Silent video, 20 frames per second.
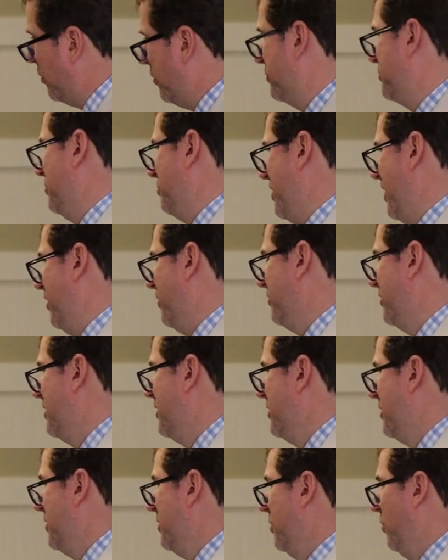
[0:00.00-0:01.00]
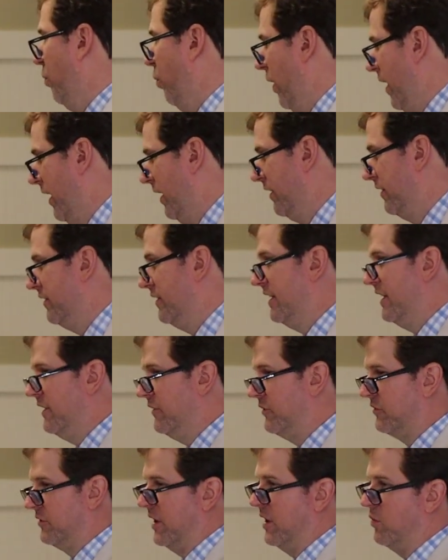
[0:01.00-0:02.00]
talked about when
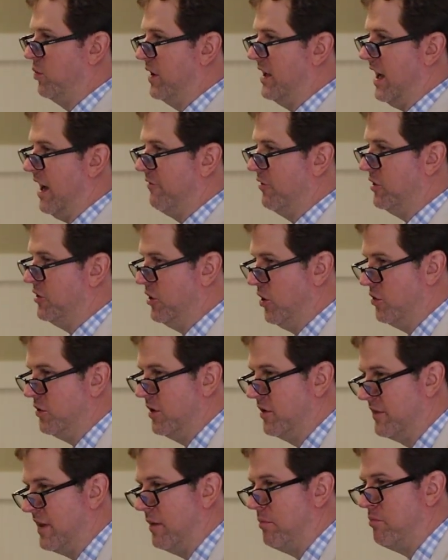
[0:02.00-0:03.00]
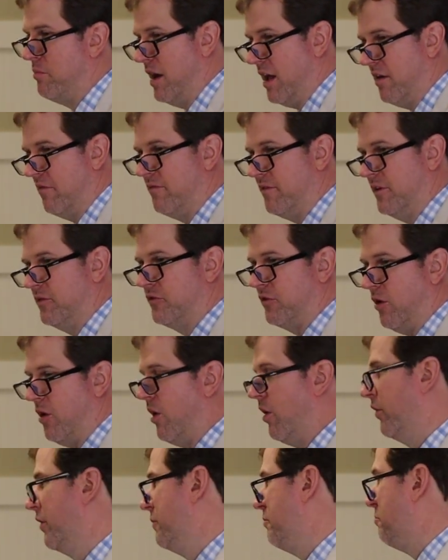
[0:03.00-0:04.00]
he said we have a union that benefits
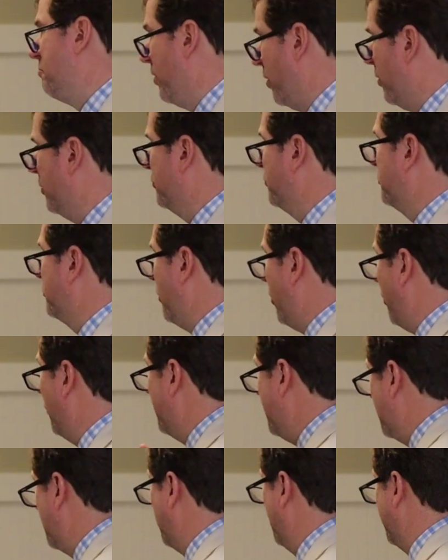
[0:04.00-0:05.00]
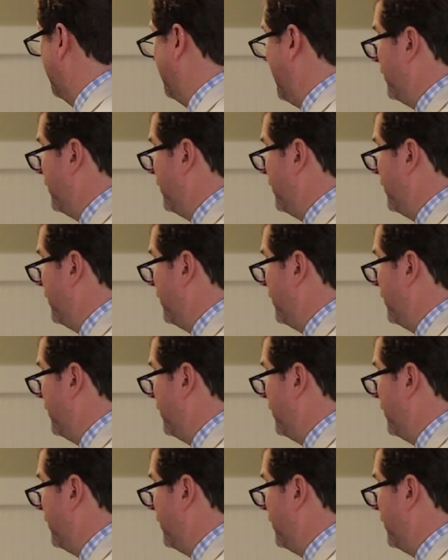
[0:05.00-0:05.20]
all and burdens all equally.